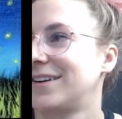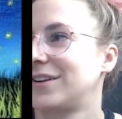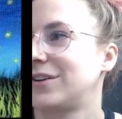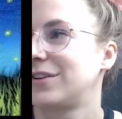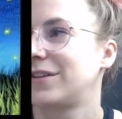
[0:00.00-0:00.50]

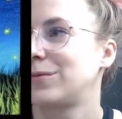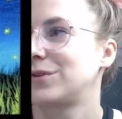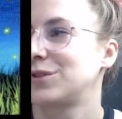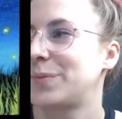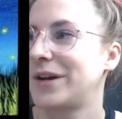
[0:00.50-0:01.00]
Good thing we're
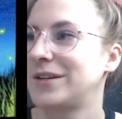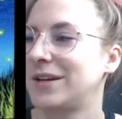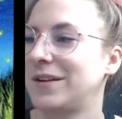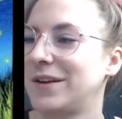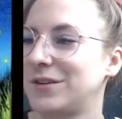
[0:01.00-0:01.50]
just painting
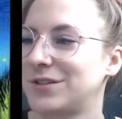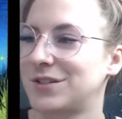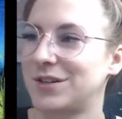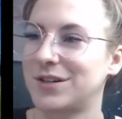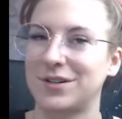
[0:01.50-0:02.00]
little
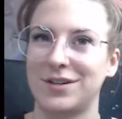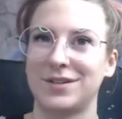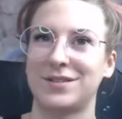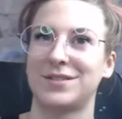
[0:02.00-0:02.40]
circles.